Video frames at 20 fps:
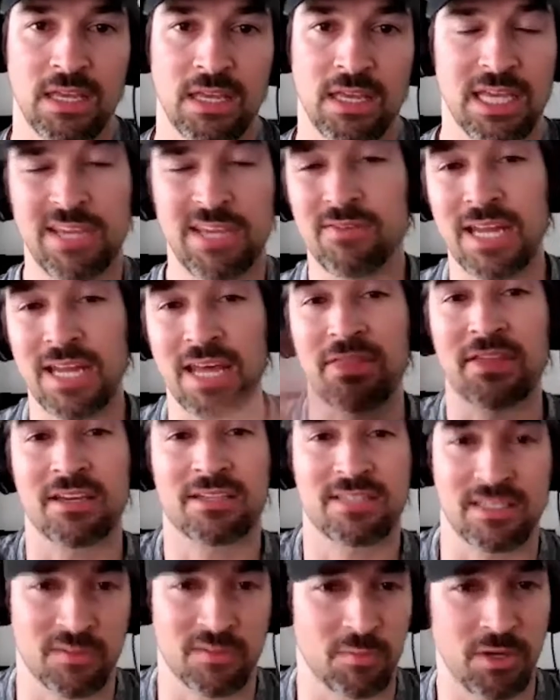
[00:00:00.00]
Even ethics
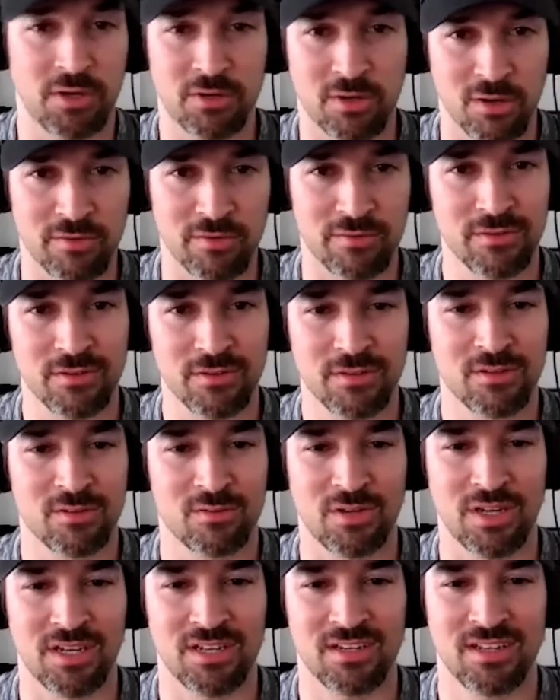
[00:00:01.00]
has a bell curve,
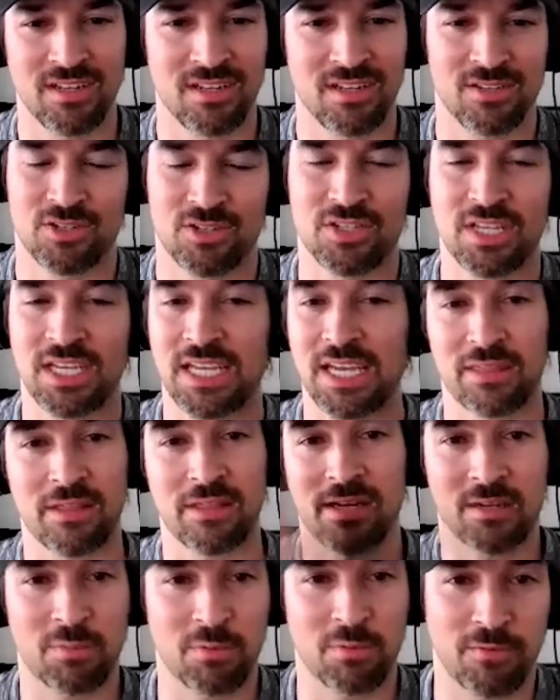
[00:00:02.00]
right? Just like athletic